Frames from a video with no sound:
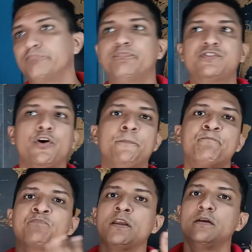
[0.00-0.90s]
So
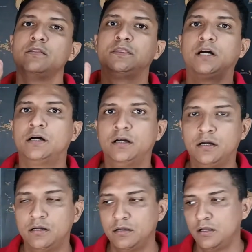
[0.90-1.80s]

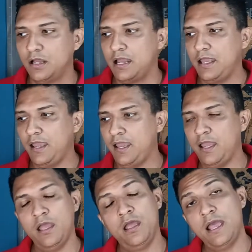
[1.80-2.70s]
the
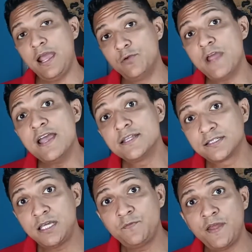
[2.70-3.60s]
area is
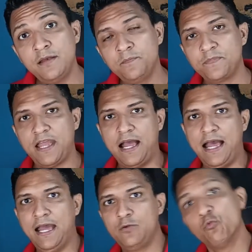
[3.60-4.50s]
given and